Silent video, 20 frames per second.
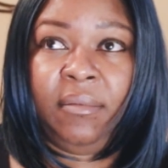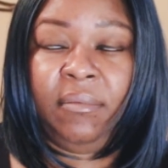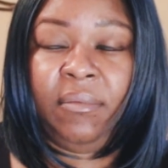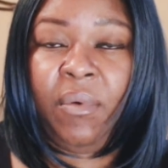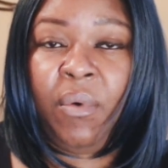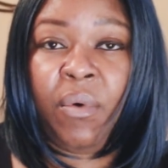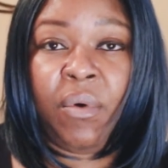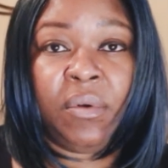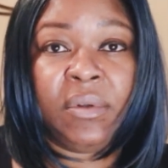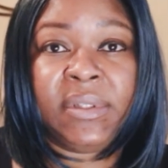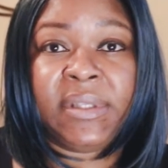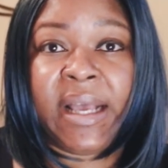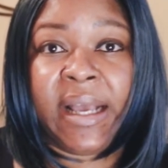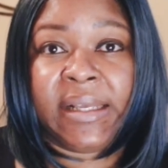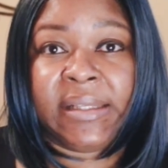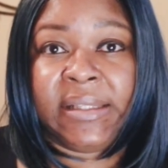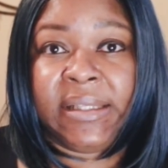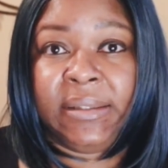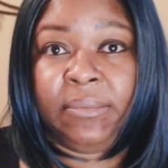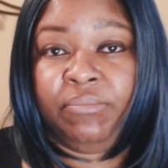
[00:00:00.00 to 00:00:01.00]
oral
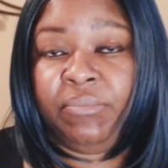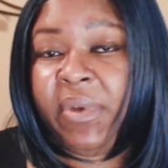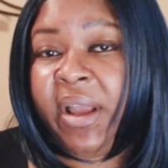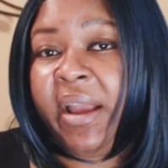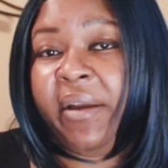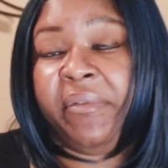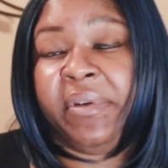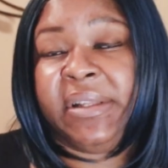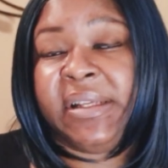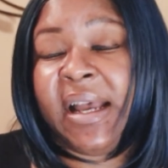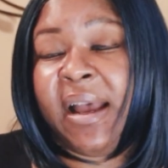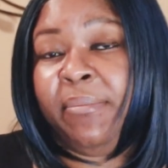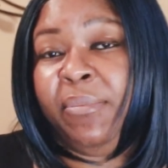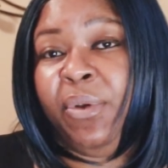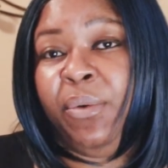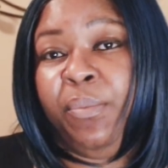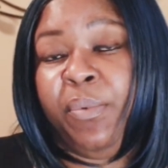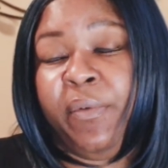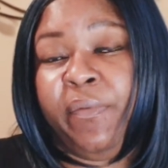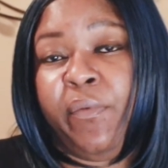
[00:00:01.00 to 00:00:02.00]
sex, every time
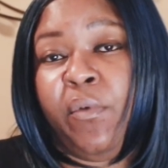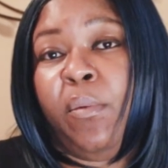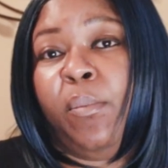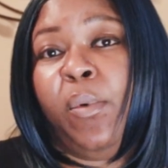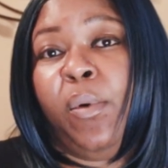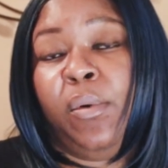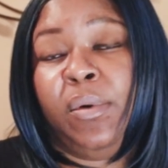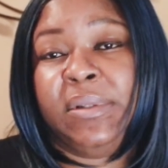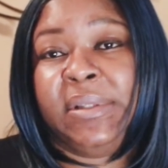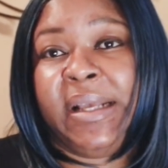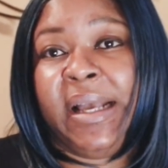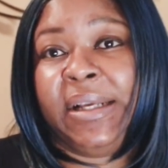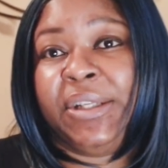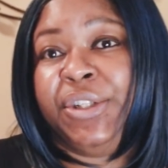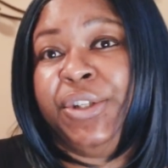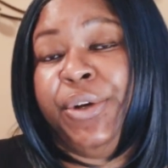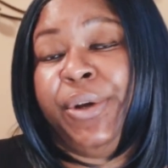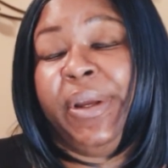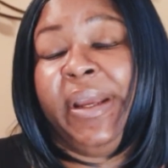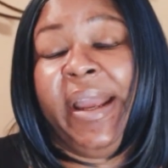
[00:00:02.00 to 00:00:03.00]
you perform oral
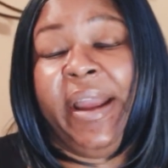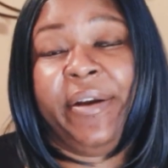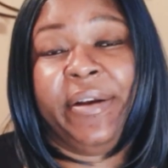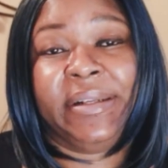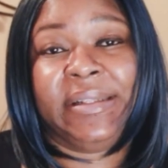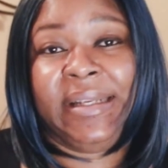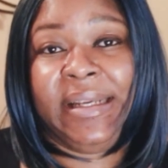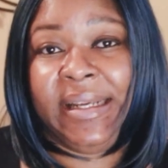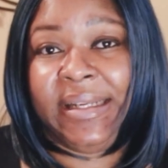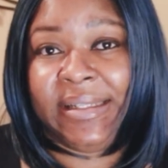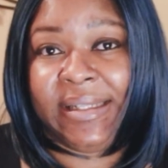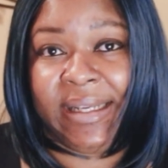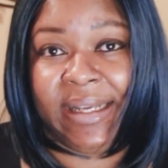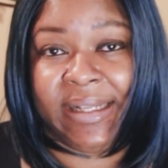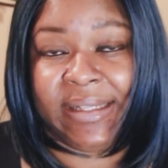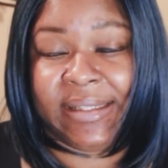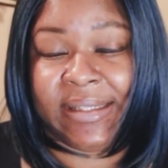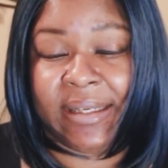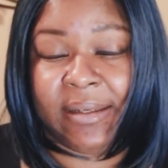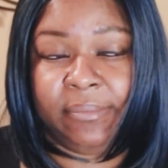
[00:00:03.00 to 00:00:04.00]
sex, you're guaranteed to
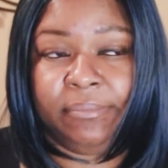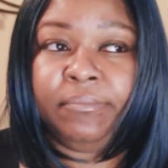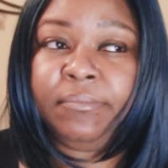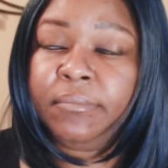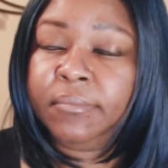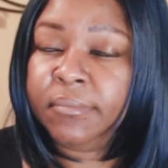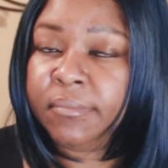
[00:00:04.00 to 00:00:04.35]
get some.